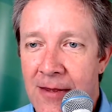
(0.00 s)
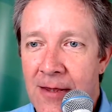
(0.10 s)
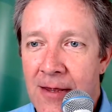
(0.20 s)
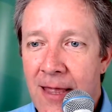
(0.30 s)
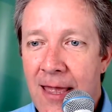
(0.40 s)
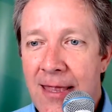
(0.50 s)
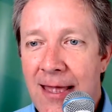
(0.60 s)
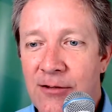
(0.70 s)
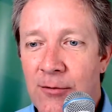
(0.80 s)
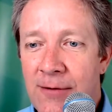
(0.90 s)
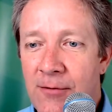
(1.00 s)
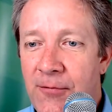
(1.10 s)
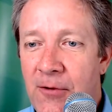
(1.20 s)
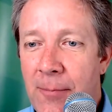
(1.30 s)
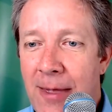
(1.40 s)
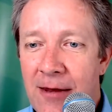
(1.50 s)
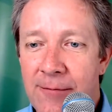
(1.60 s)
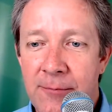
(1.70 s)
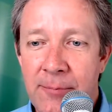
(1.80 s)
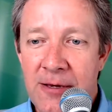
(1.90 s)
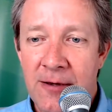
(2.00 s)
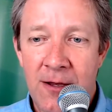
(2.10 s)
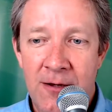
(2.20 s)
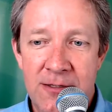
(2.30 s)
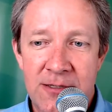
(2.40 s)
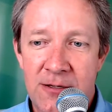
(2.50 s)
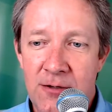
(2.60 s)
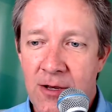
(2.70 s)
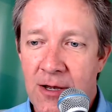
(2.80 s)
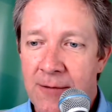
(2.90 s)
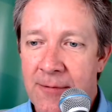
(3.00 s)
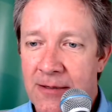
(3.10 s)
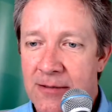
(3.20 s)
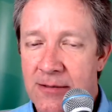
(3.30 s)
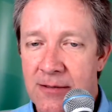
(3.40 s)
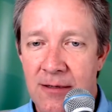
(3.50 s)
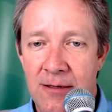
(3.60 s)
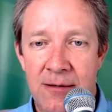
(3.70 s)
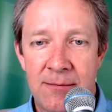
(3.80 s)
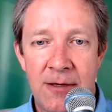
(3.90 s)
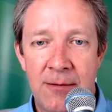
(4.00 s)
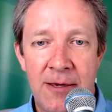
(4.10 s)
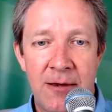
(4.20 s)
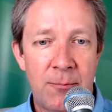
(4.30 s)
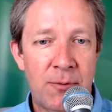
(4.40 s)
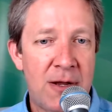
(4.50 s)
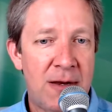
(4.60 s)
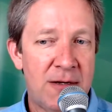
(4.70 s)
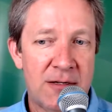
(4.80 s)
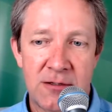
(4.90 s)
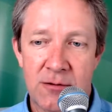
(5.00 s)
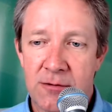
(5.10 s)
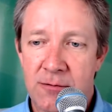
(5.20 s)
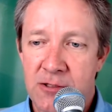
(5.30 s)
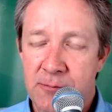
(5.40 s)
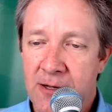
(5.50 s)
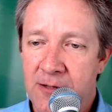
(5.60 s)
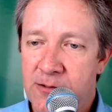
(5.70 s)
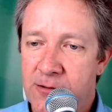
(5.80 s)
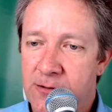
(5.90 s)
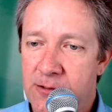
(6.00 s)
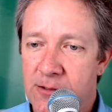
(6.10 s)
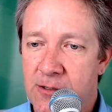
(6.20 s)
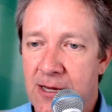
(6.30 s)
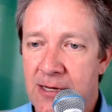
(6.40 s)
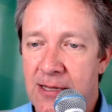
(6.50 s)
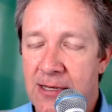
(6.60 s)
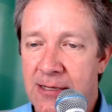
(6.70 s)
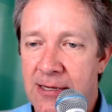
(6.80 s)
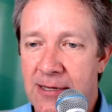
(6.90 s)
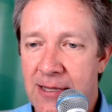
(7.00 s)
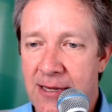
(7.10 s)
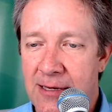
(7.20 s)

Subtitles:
Hey, yeah, don't ever feel bad about being honest in your comments about products or sponsors or anything like that.